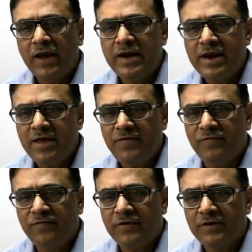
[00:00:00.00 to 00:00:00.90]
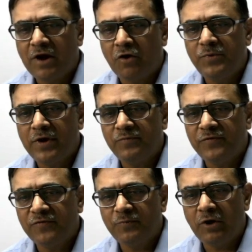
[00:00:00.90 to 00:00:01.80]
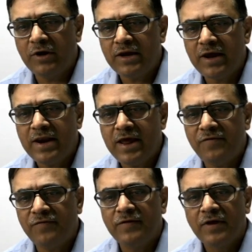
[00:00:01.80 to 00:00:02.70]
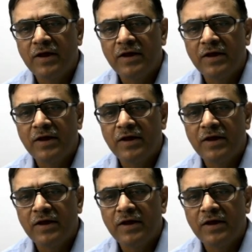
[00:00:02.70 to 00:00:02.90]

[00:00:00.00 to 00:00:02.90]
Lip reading: and hence tau becomes smaller, and hence